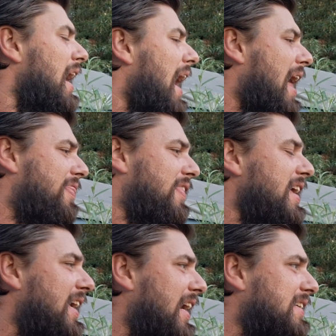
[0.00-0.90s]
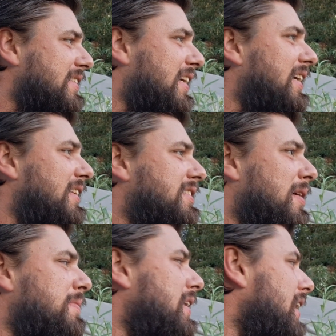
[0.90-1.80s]
I think I said
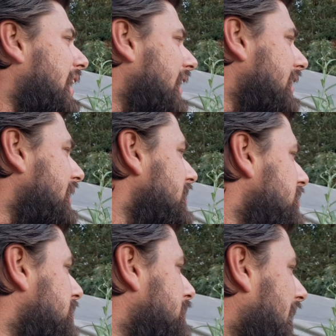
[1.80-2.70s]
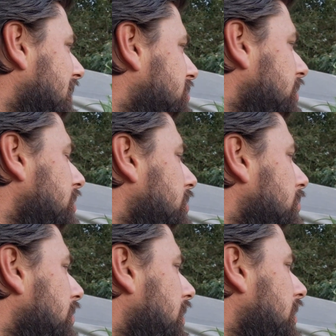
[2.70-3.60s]
something like these by
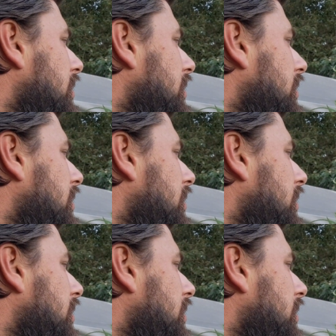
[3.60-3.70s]
June